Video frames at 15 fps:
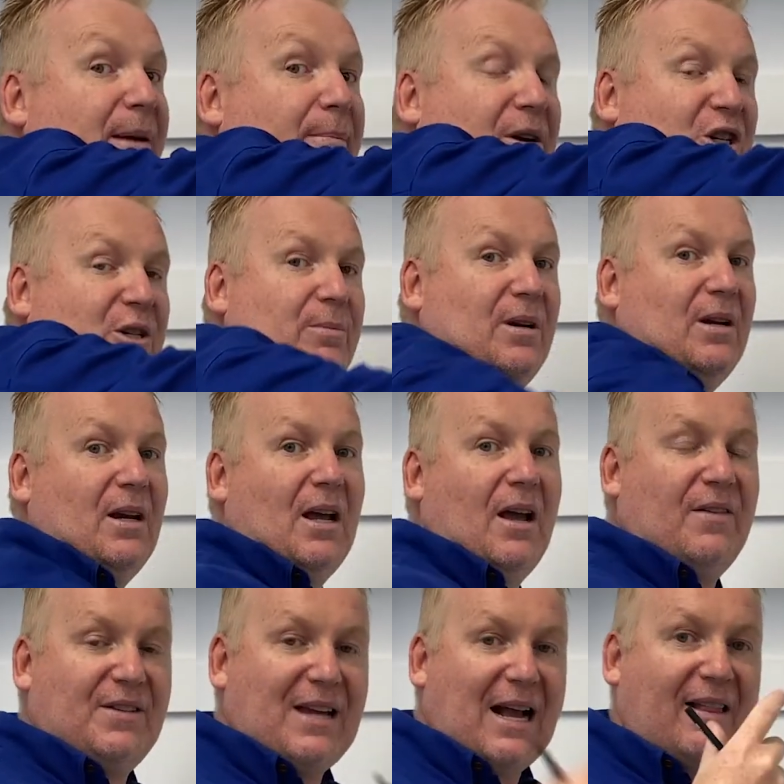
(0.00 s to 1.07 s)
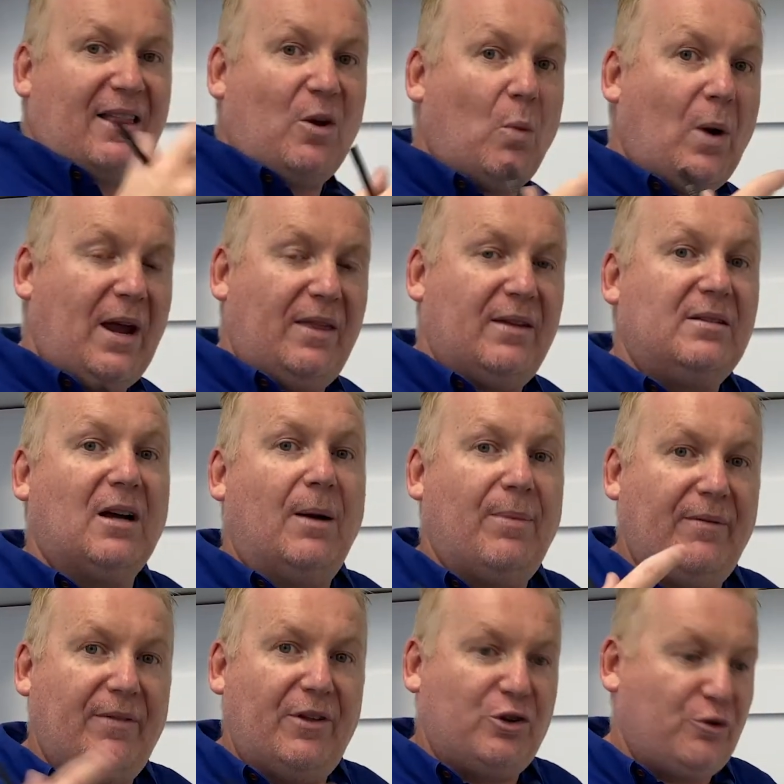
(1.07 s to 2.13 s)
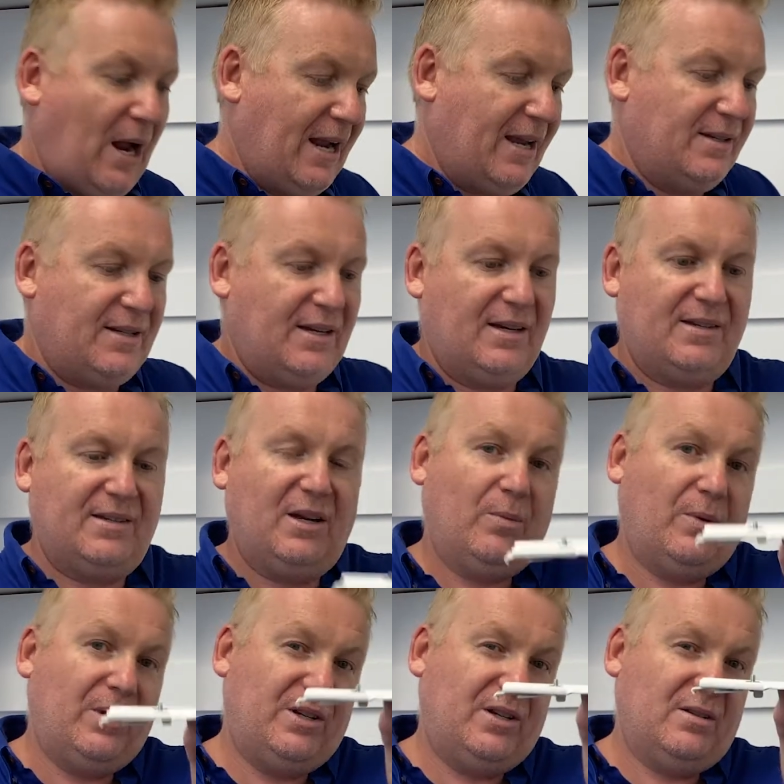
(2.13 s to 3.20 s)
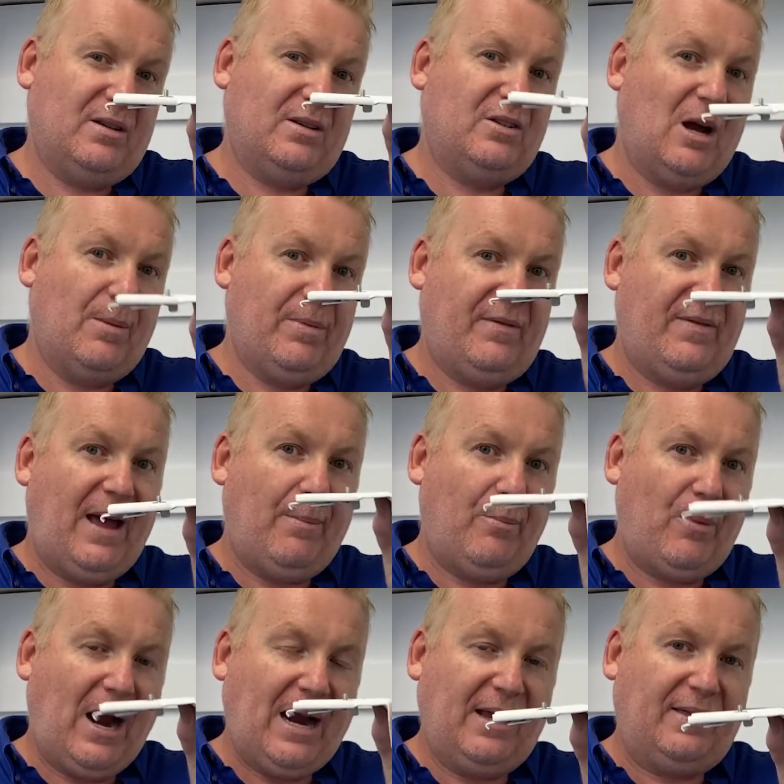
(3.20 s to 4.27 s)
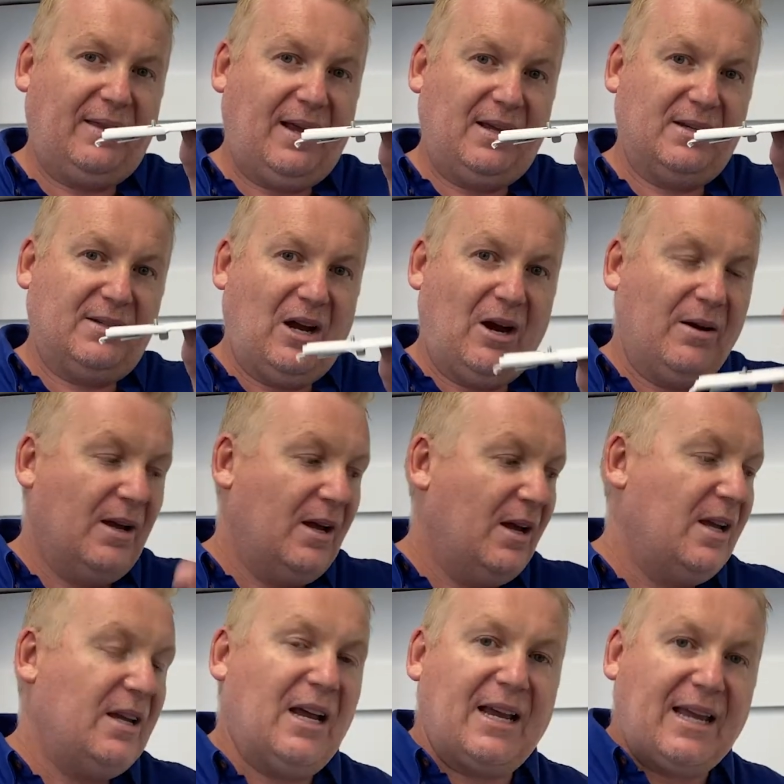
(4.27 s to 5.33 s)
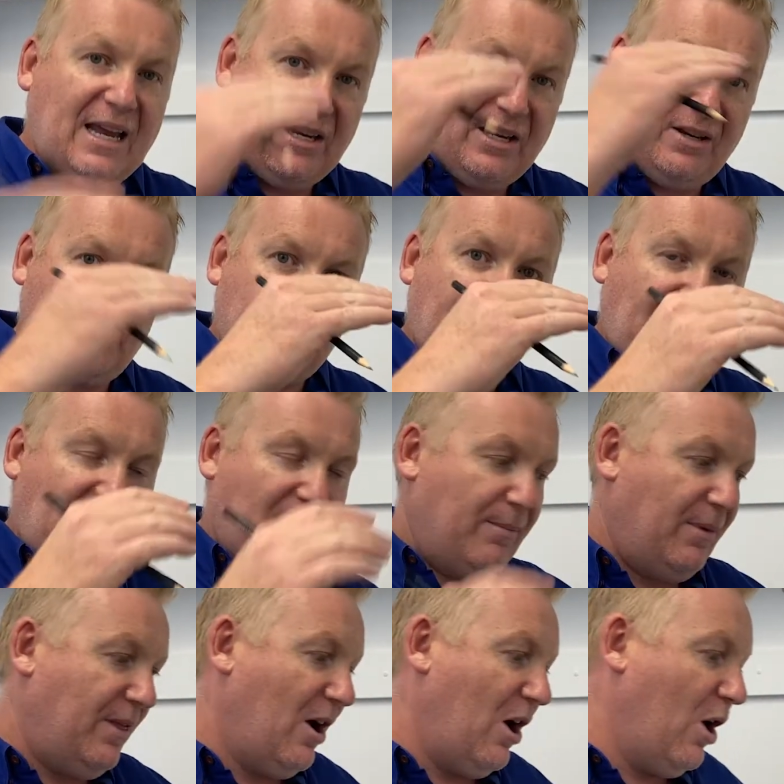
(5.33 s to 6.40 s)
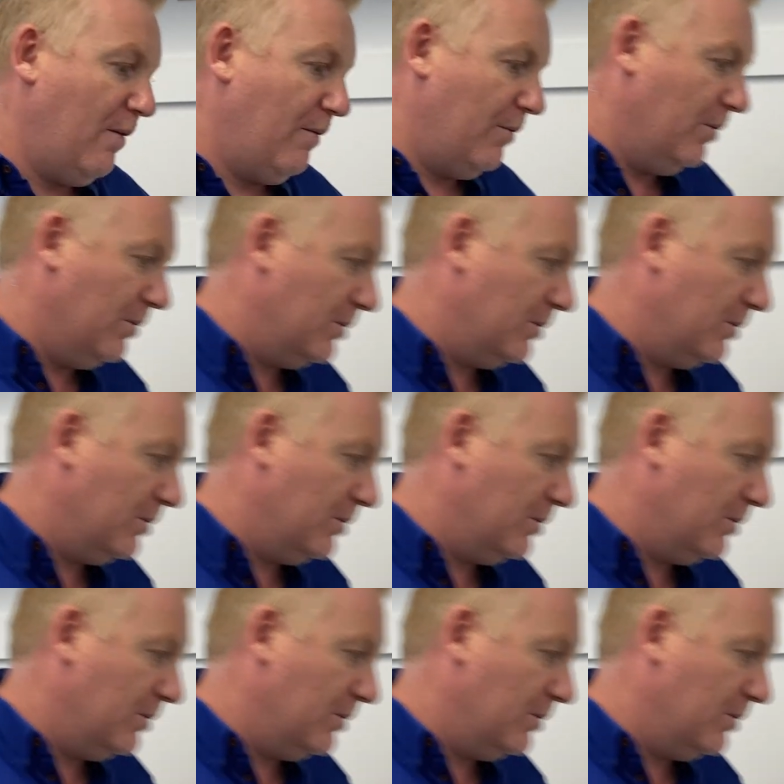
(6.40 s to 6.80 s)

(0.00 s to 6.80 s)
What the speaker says: measurement, exactly where the top of the track is going to sit, which is the top of that bracket there. So again, you're just telling me the overall